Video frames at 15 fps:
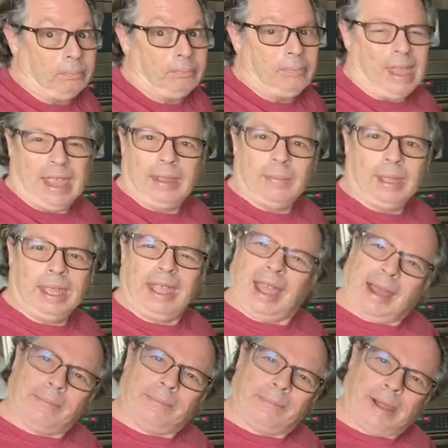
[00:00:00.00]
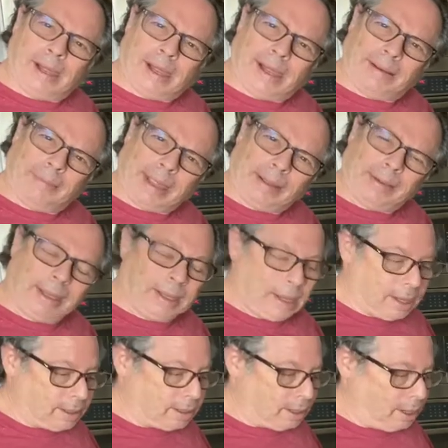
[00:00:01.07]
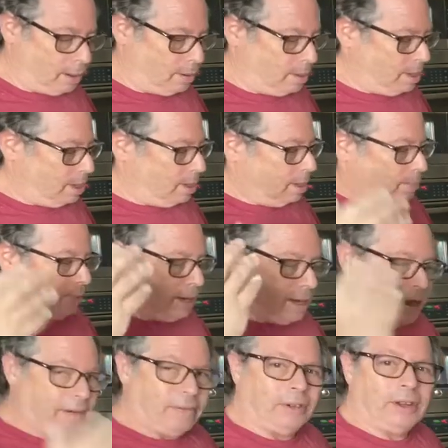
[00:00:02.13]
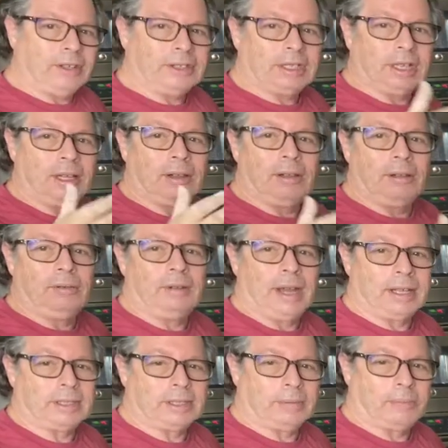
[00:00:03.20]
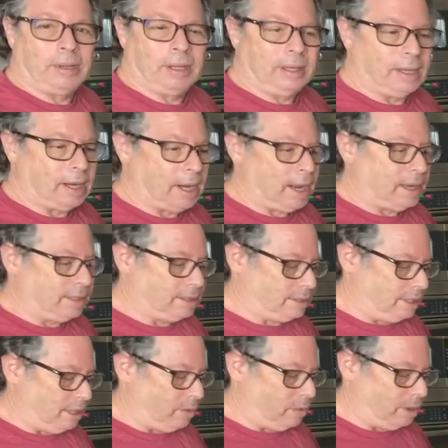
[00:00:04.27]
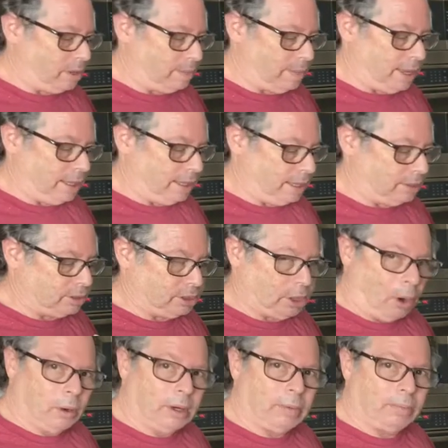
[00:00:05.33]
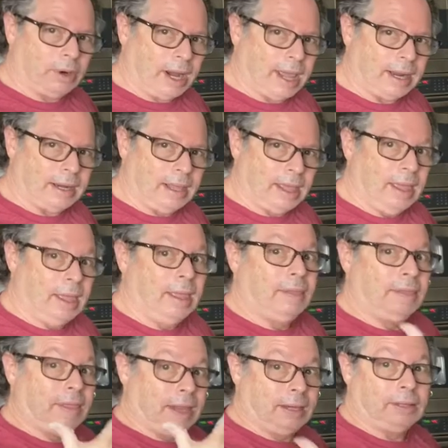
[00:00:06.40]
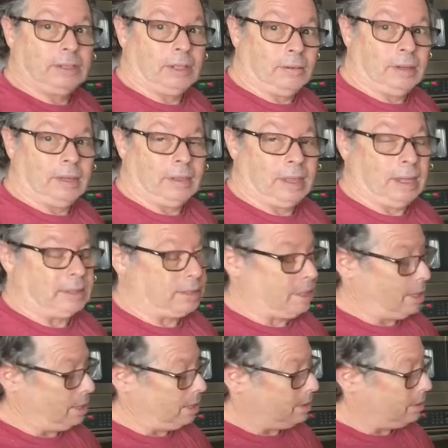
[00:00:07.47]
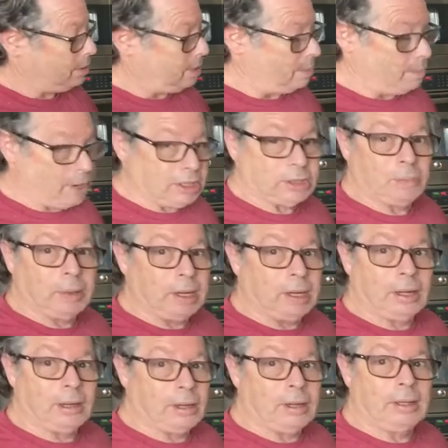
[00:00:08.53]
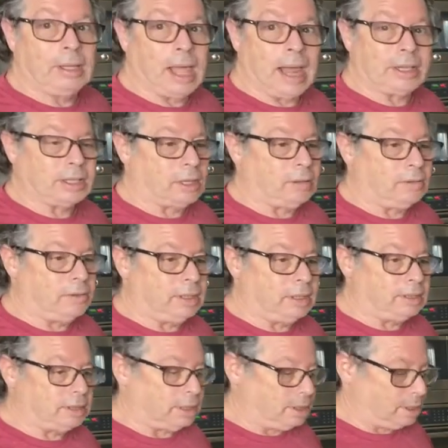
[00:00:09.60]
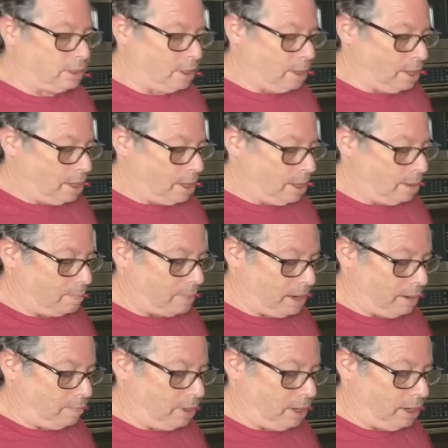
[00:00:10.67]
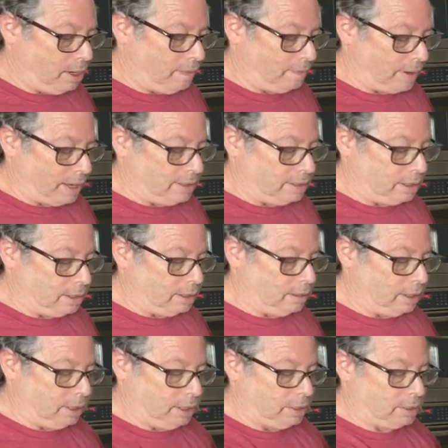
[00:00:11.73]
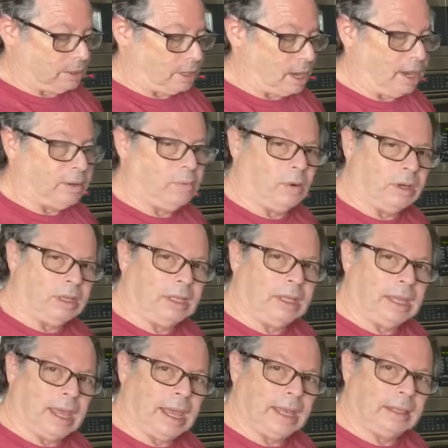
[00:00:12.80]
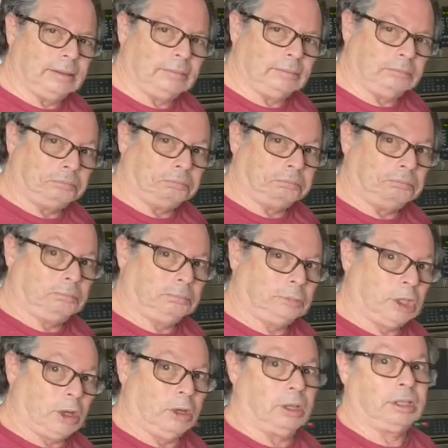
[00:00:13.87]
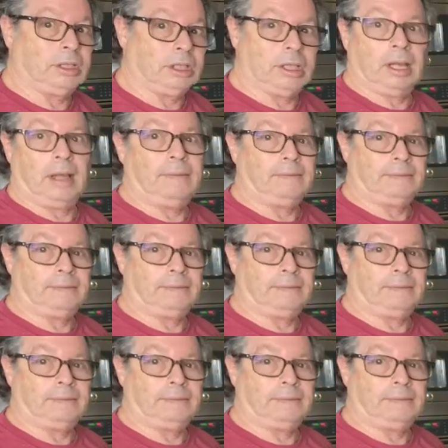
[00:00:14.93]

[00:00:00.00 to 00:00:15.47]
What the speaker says: Maybe, I don't know. But every single recipe that I see where they're making soda bread, they're doing this, and there must be a good logical reason. Maybe if I didn't, the inside wouldn't get cooked enough.